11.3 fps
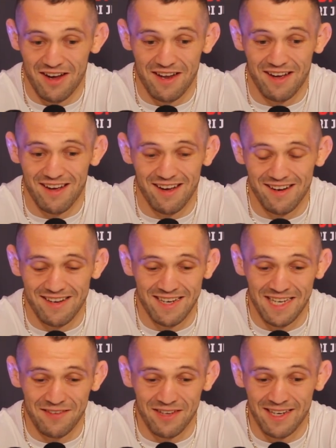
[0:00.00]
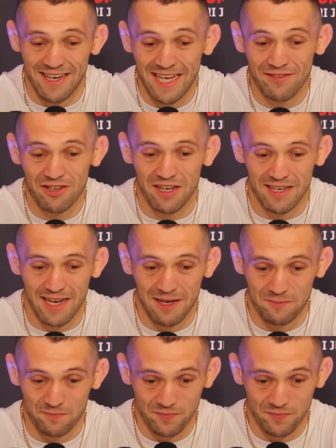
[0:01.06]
I didn't even think of it like that.